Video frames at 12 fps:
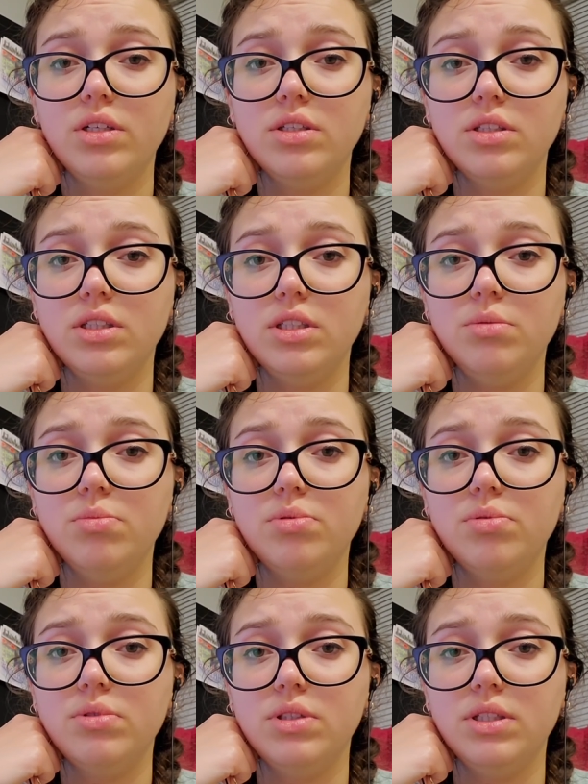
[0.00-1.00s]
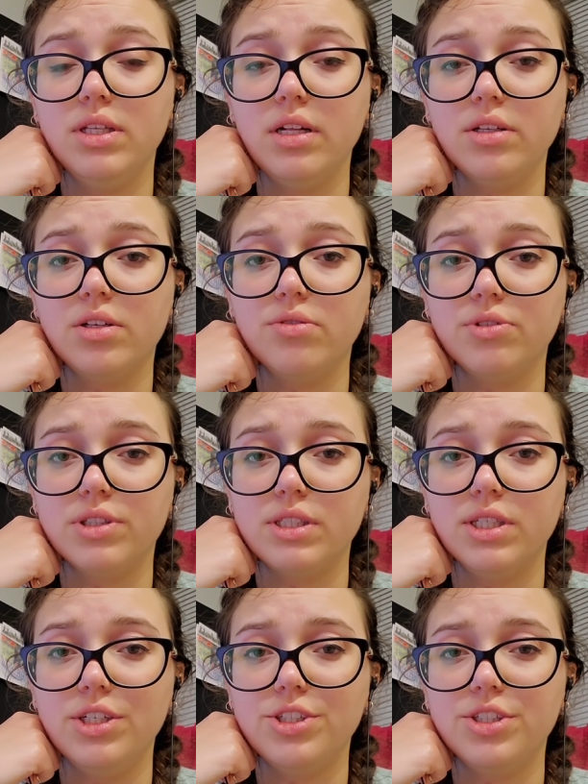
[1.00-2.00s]
deep, detailed
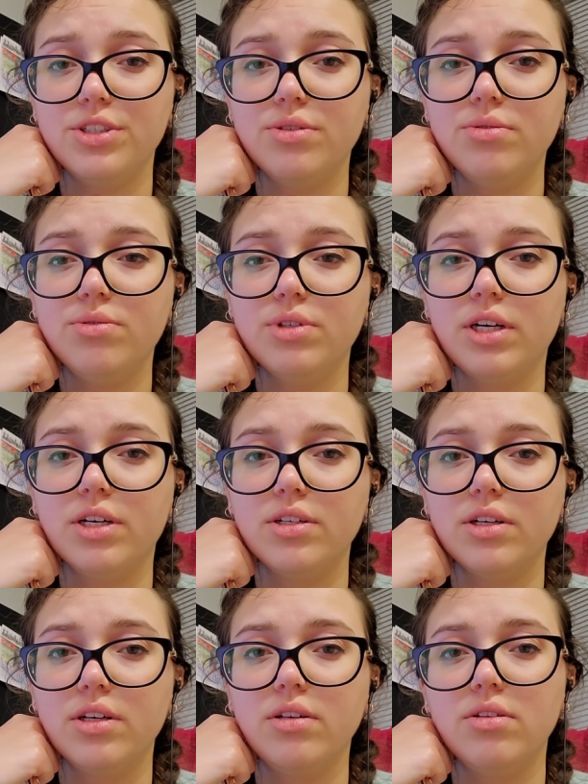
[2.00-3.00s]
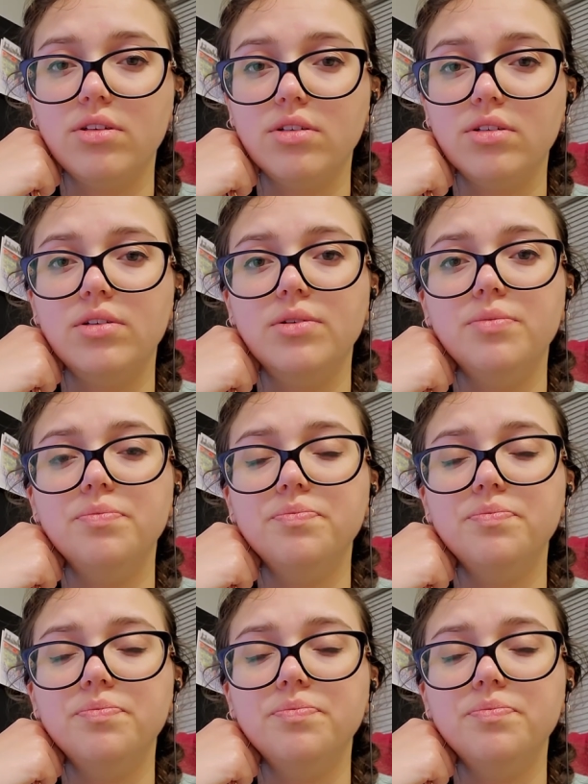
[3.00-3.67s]
conversation regarding the